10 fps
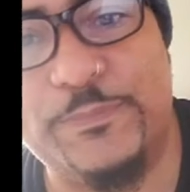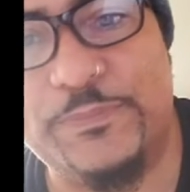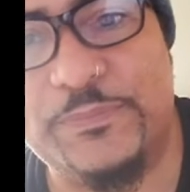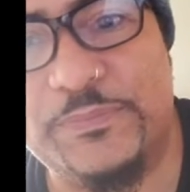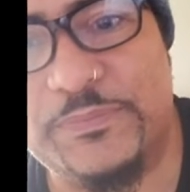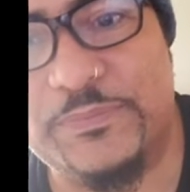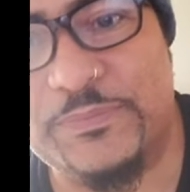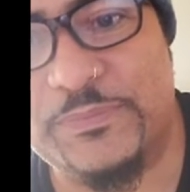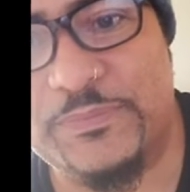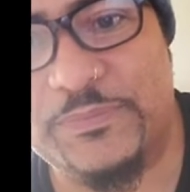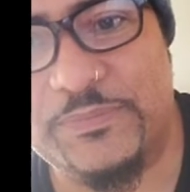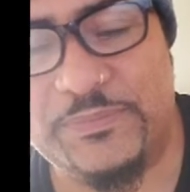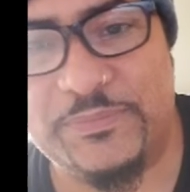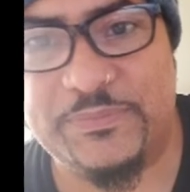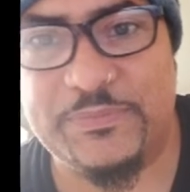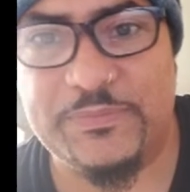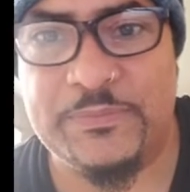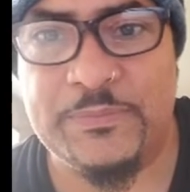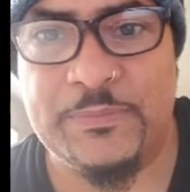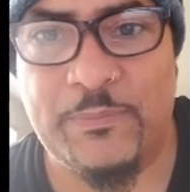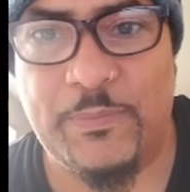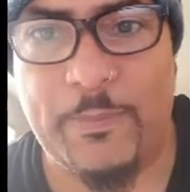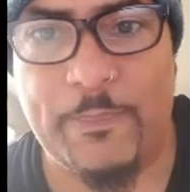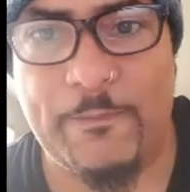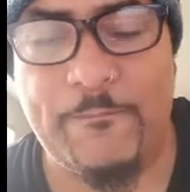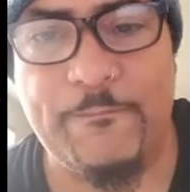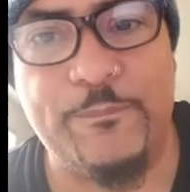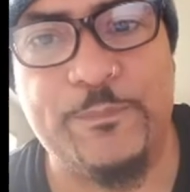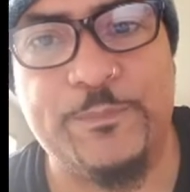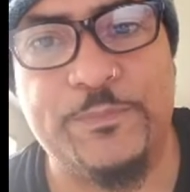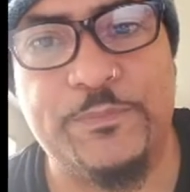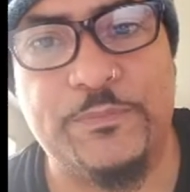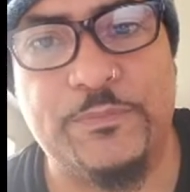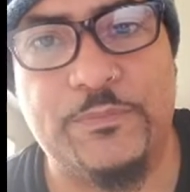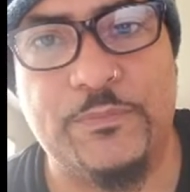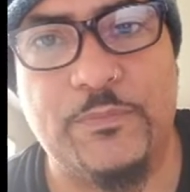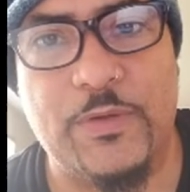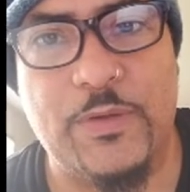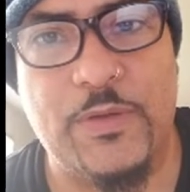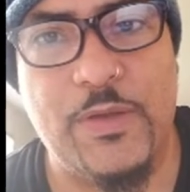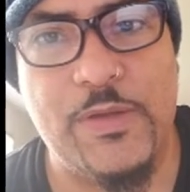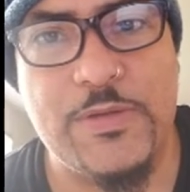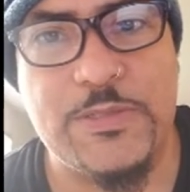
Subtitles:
(silent)